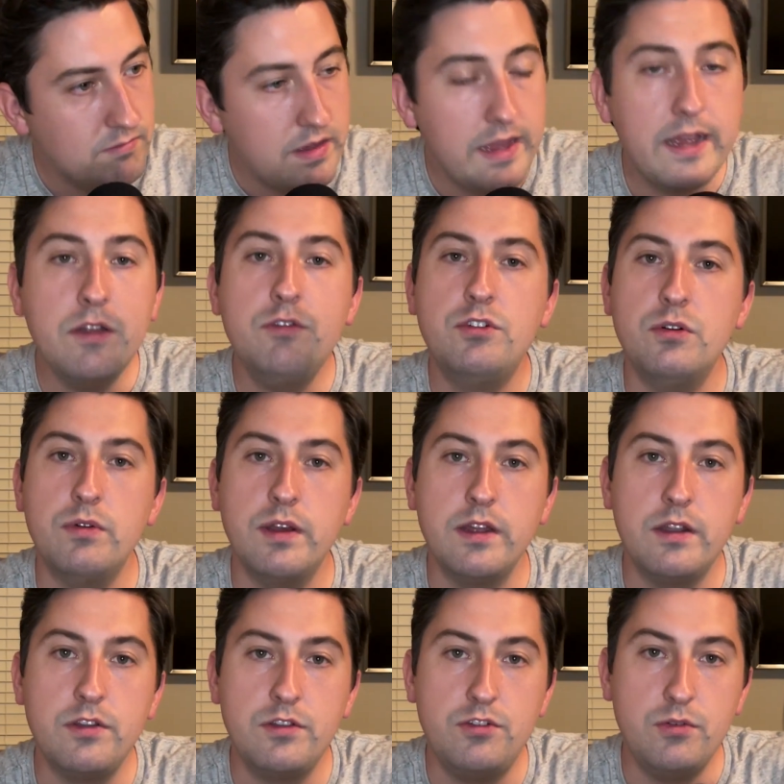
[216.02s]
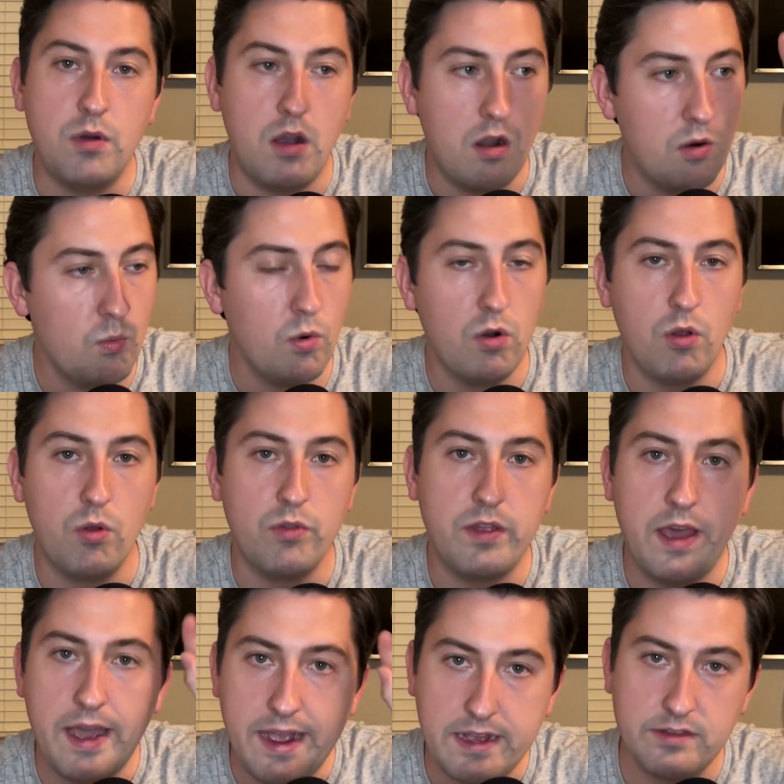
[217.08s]
enter into our world
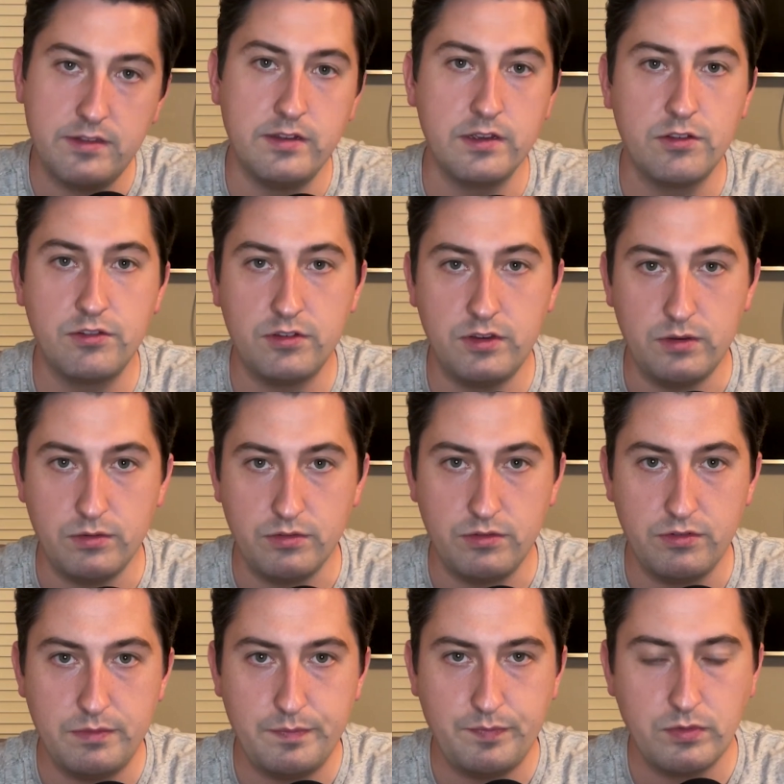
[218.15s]
as an excuse.